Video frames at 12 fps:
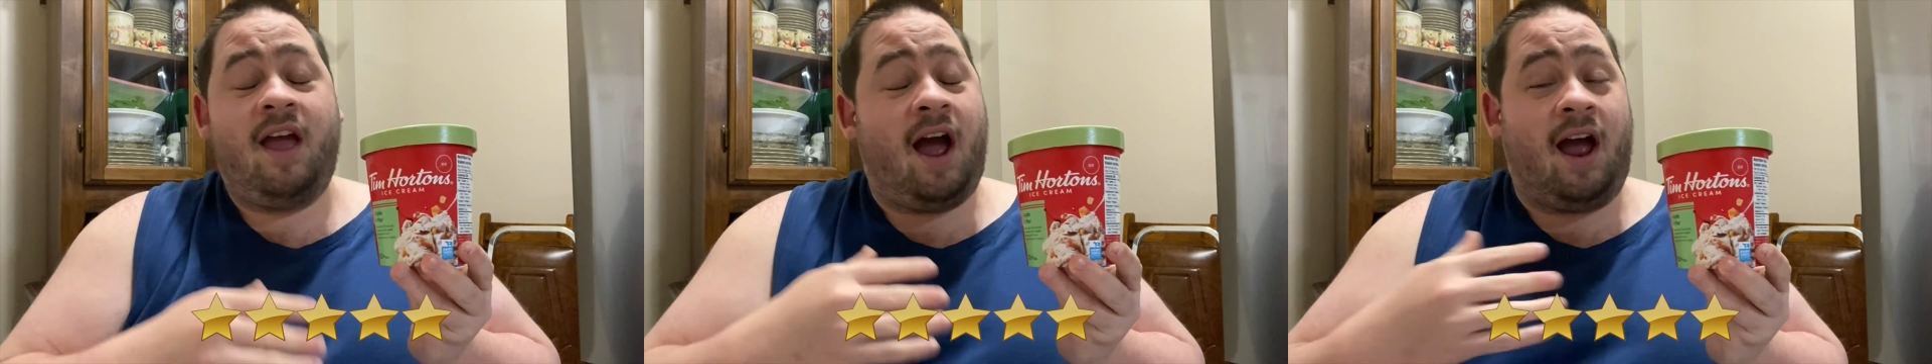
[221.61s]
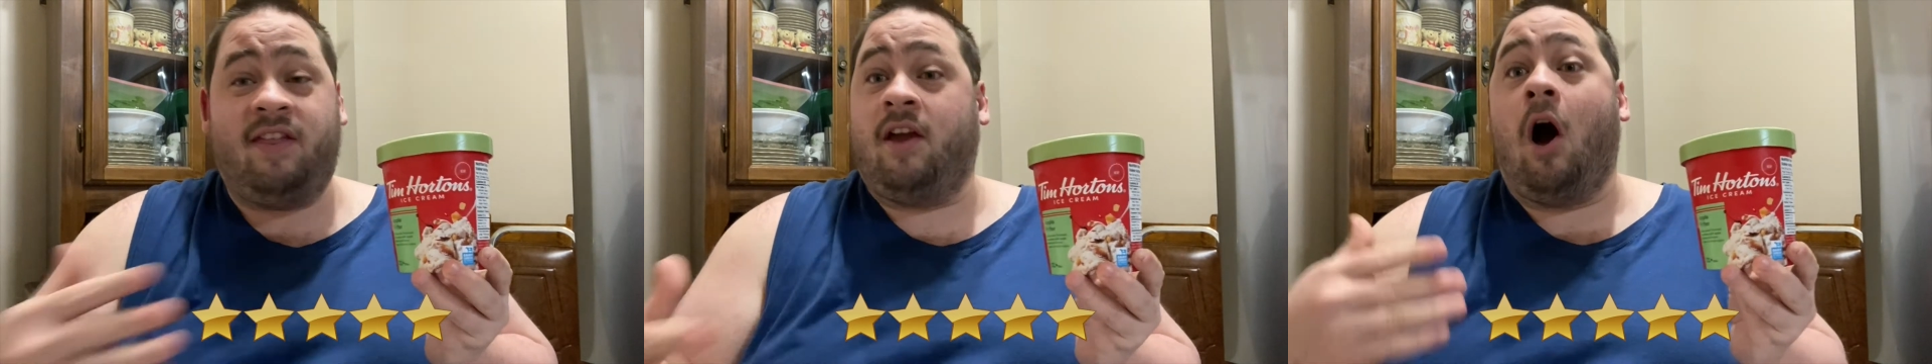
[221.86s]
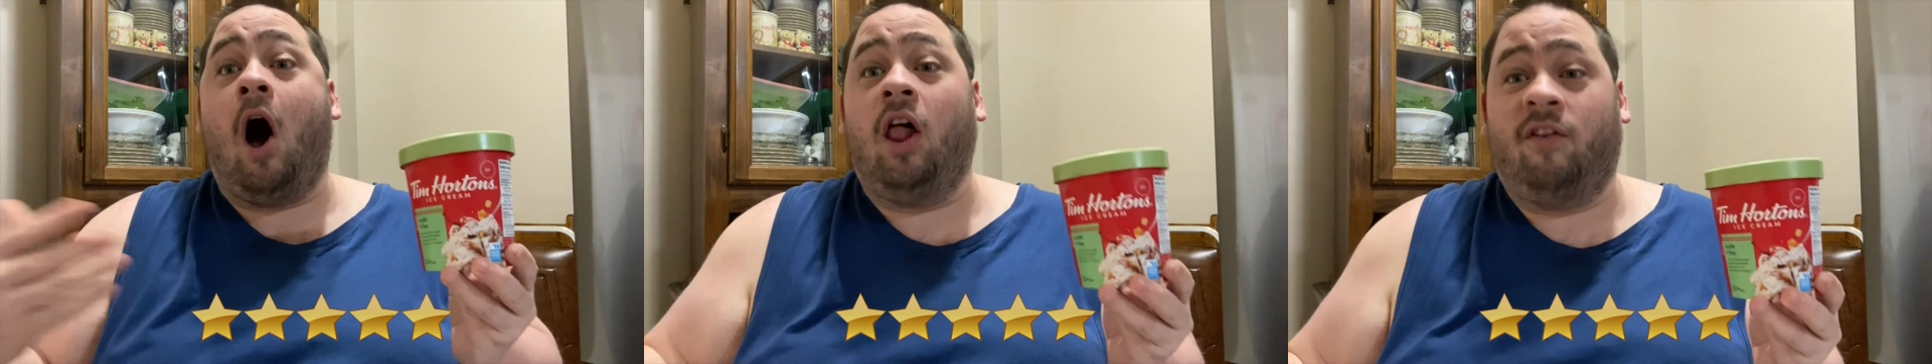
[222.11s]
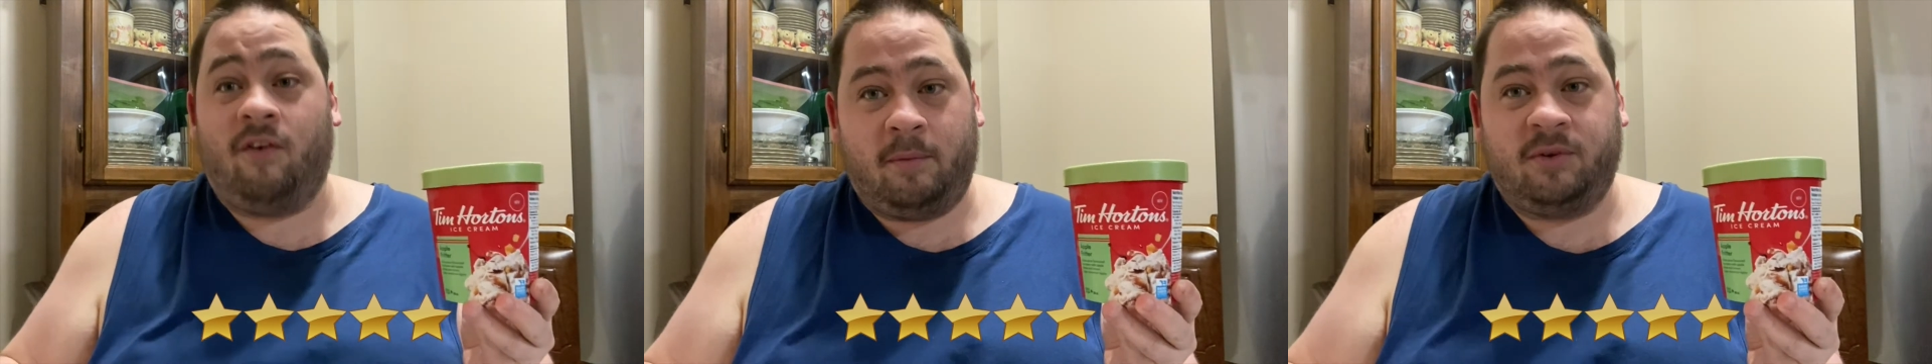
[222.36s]
I think
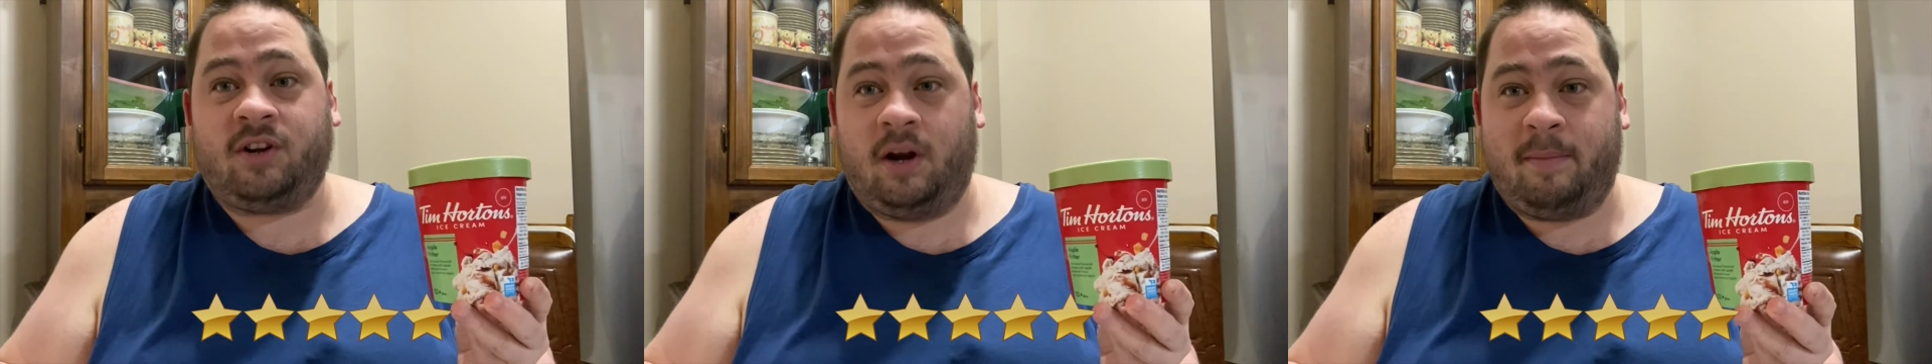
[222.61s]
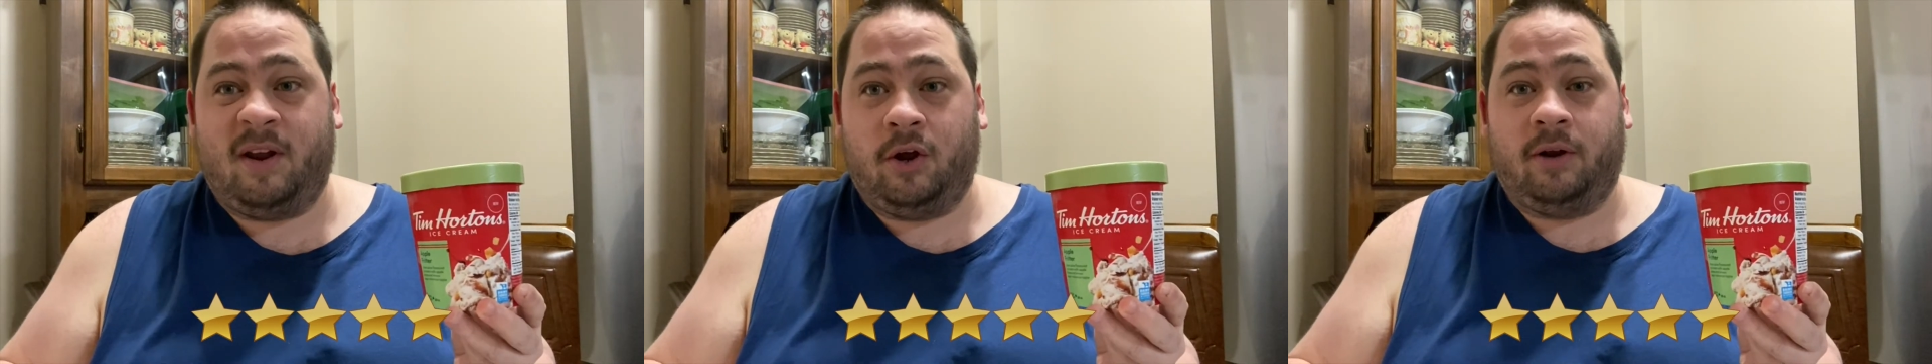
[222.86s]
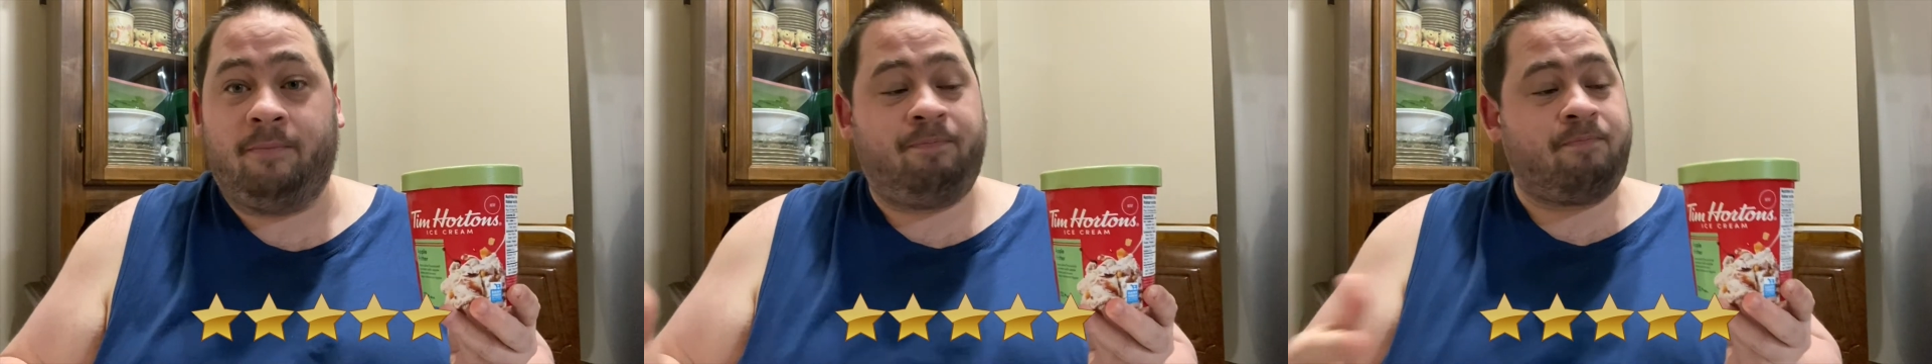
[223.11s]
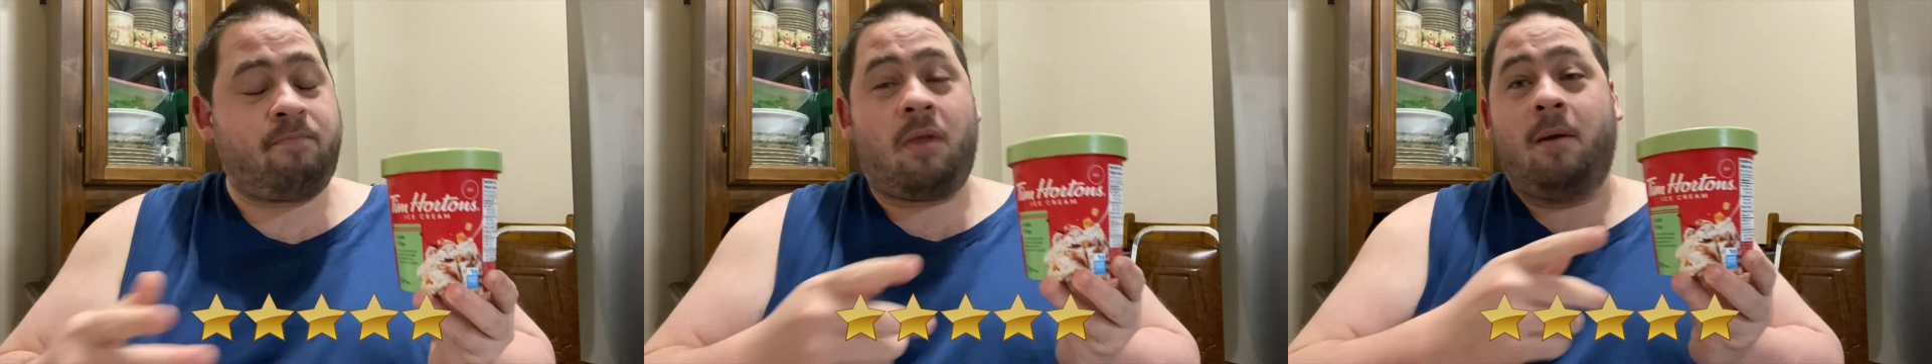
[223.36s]
all of them is going to be good,
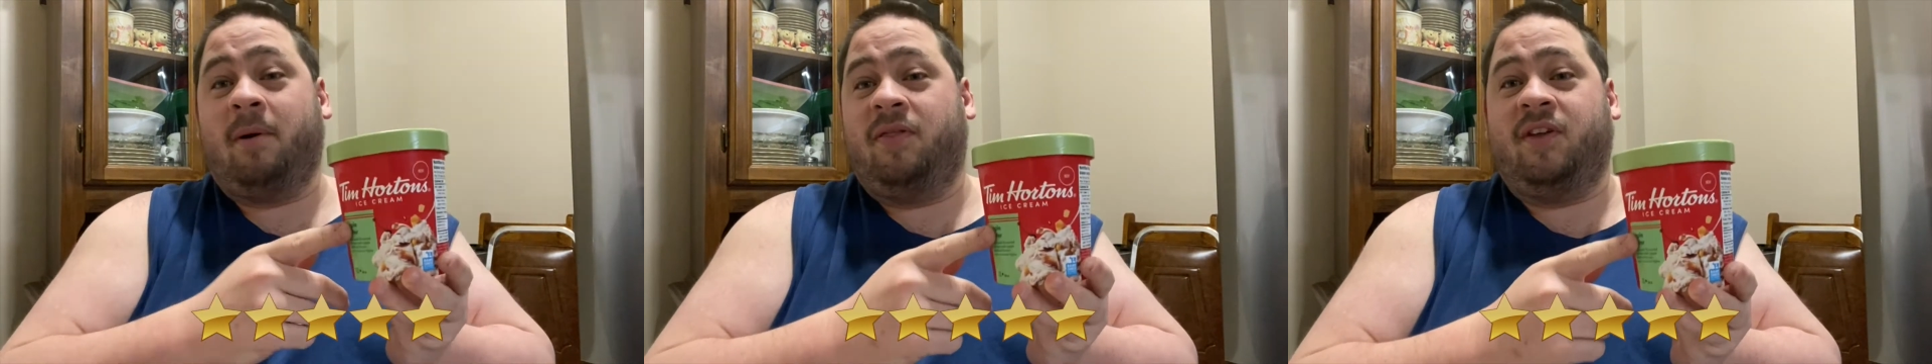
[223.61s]
but